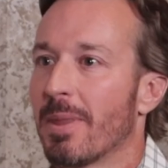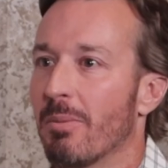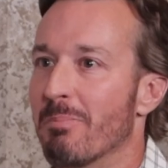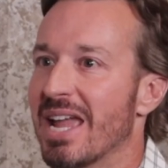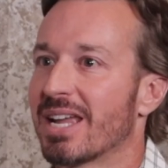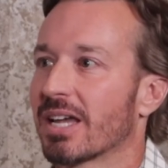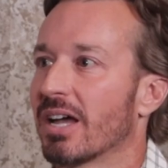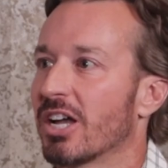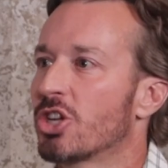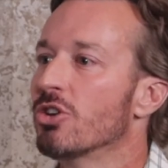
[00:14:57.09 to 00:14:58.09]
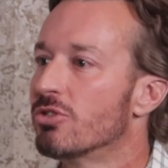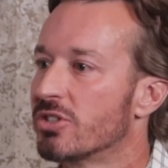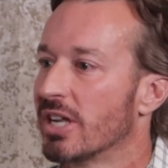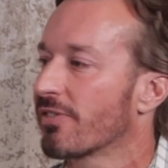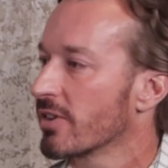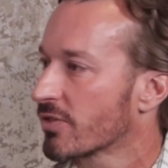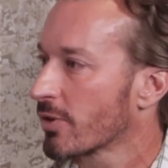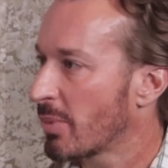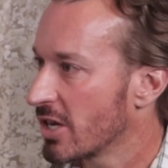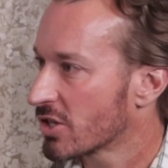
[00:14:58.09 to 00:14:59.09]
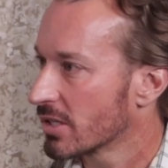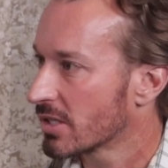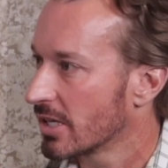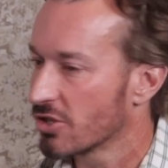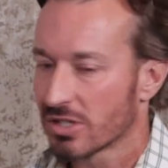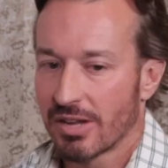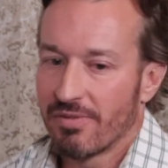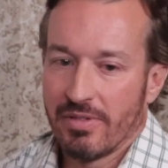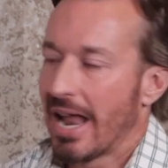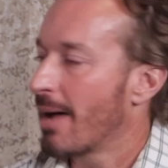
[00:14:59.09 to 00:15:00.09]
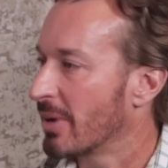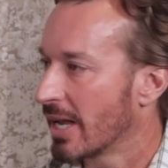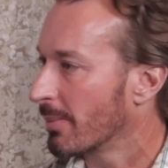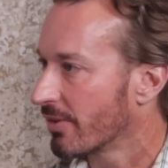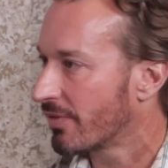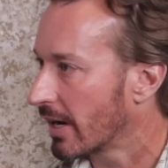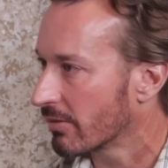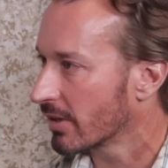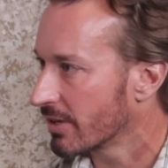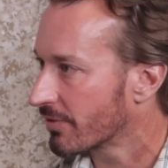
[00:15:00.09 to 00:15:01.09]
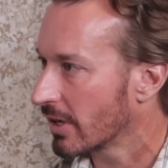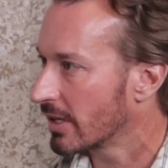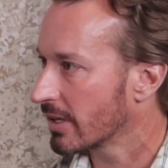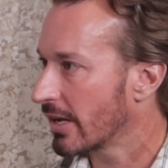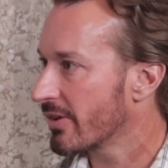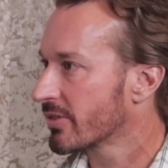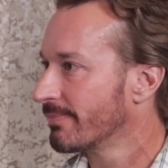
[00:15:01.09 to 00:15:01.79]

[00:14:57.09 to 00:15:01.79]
make a huge difference for patients that just have not been able to find relief for anything else.